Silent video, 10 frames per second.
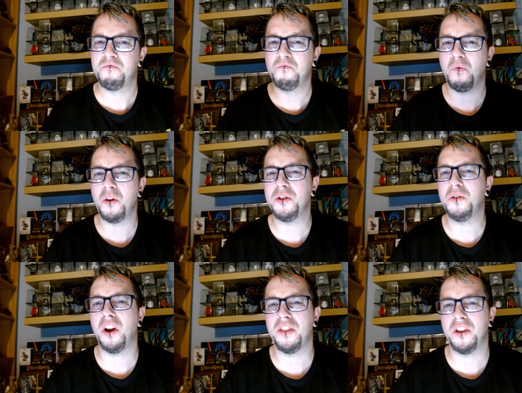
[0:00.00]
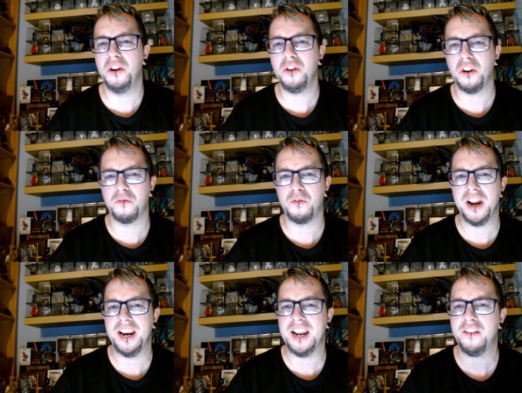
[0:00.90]
what you like the look of.
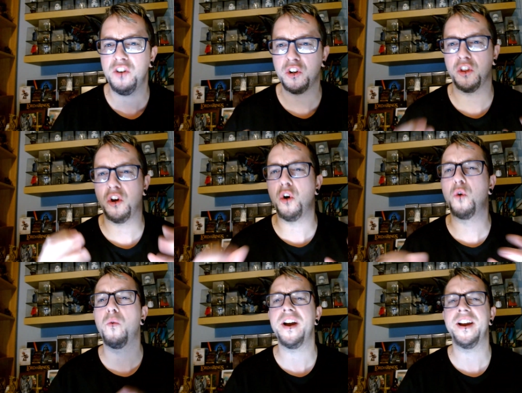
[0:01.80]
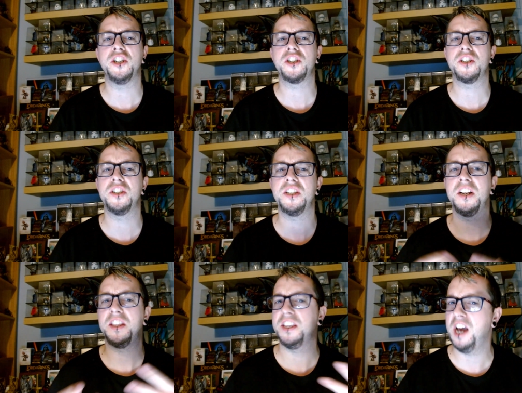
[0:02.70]
Really have a look at the whole range,
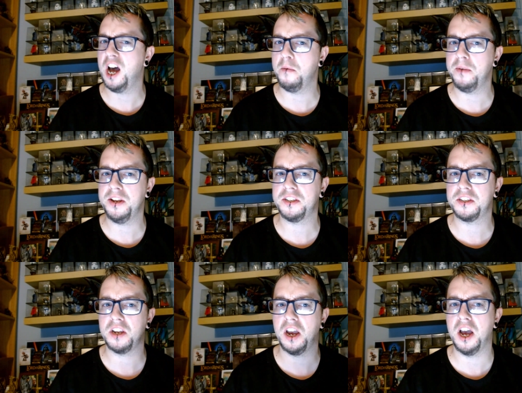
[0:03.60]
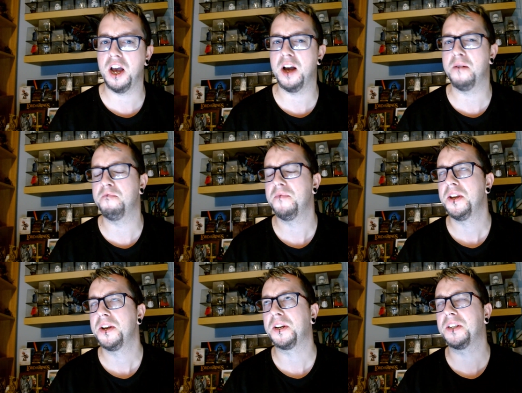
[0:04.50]
consider the armies,
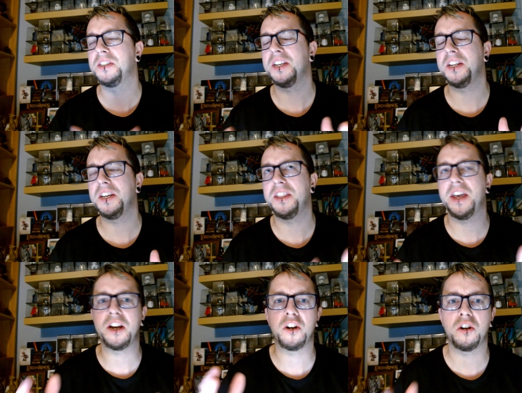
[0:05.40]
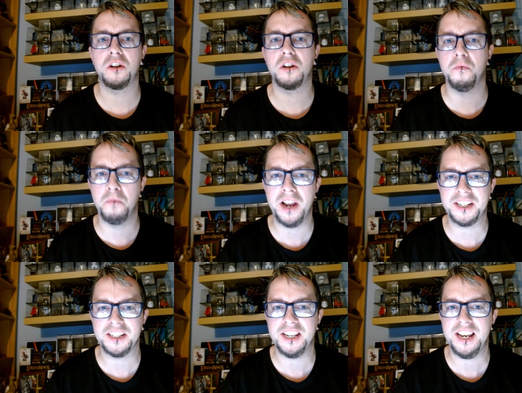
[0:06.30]
consider their
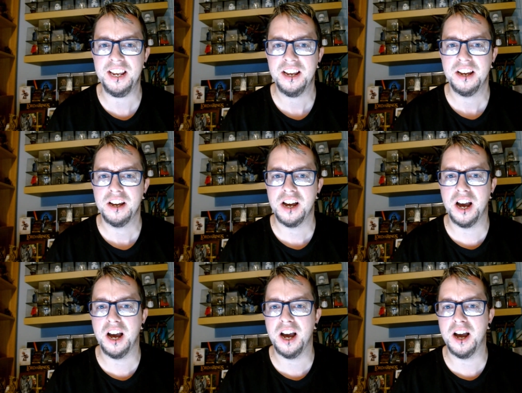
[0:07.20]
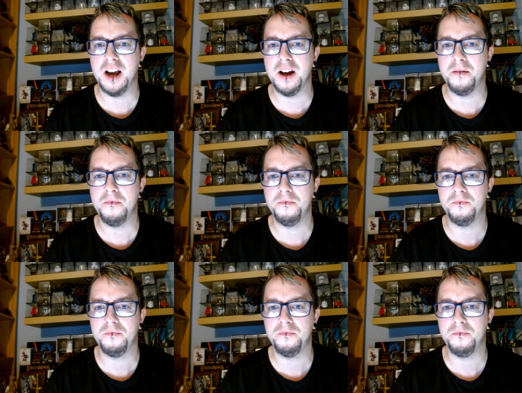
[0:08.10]
complexity, and